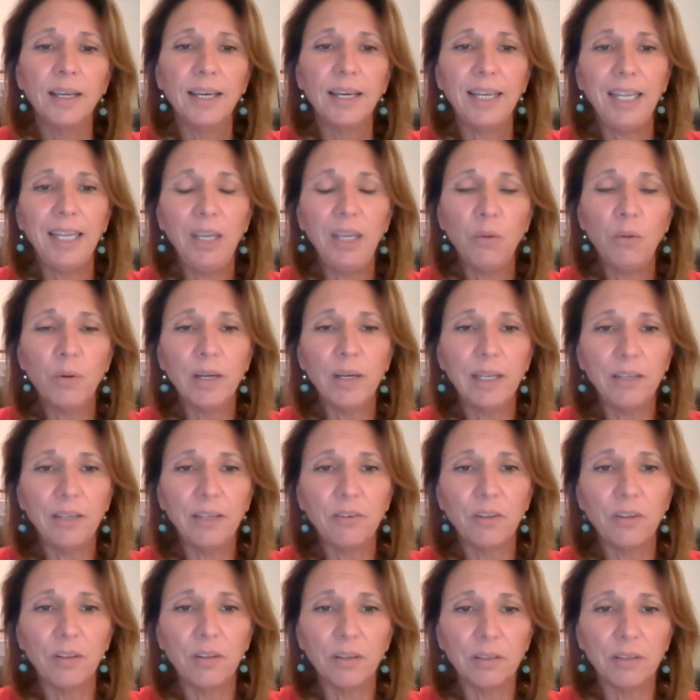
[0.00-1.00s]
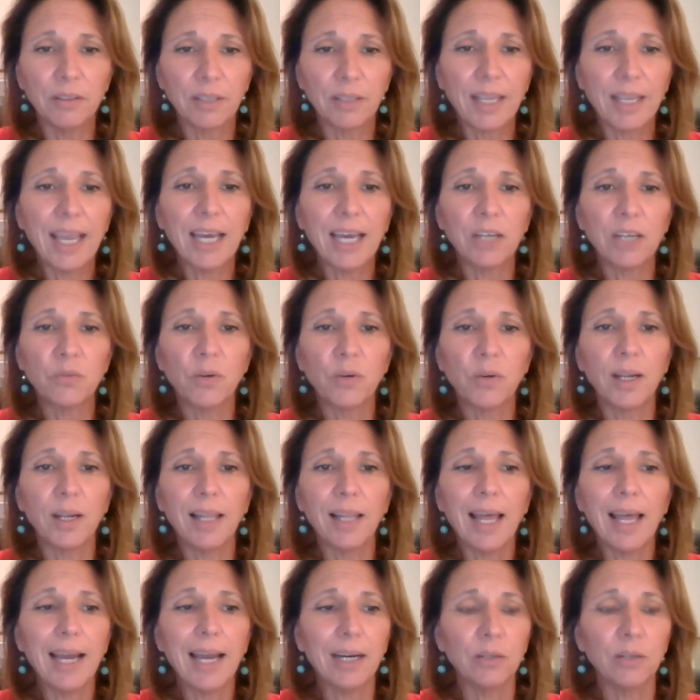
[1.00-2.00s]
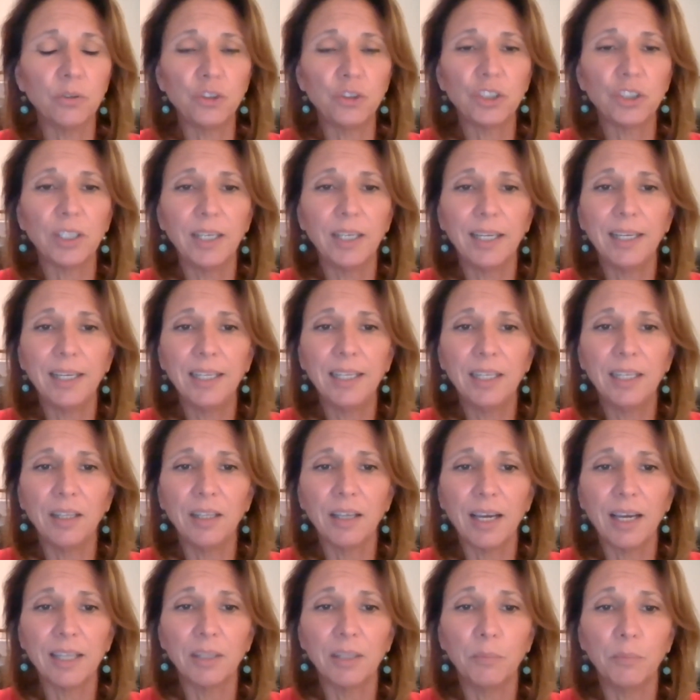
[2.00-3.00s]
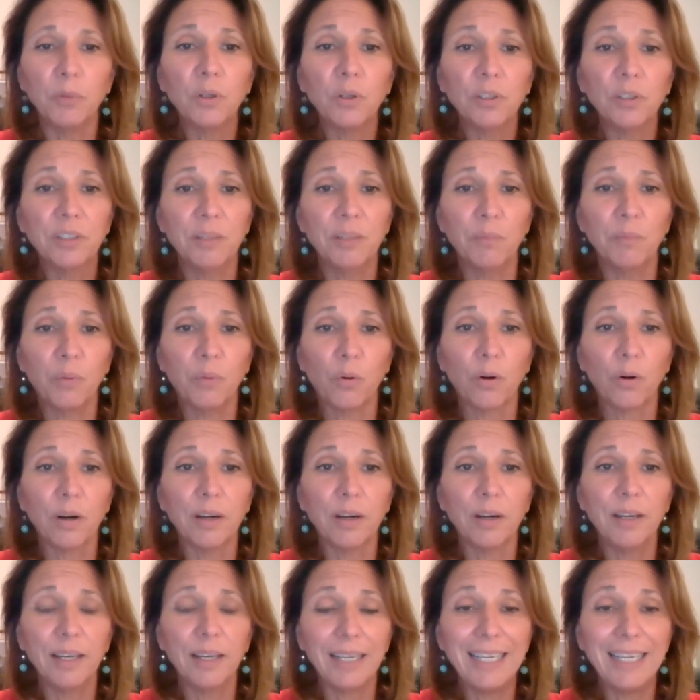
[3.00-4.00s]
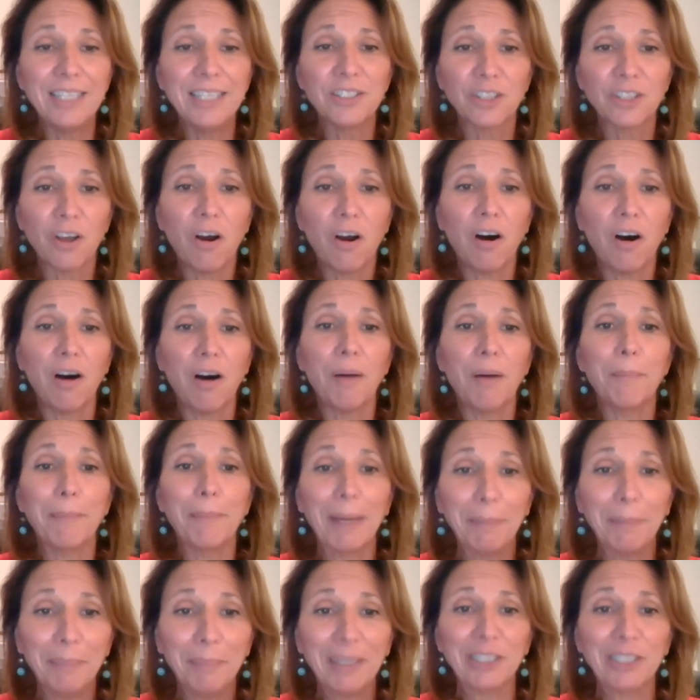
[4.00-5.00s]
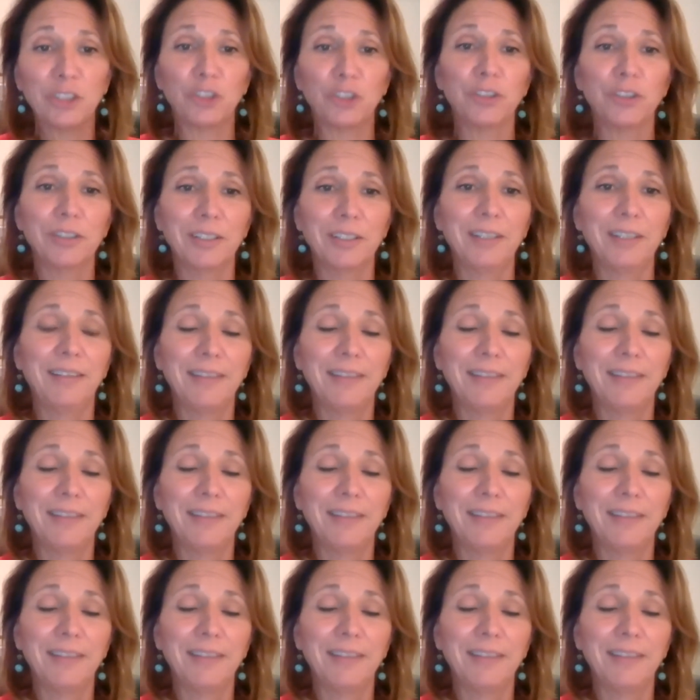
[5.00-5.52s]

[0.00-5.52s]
And he went into the cadre lounge, and in the, on the bulletin board, he saw my picture,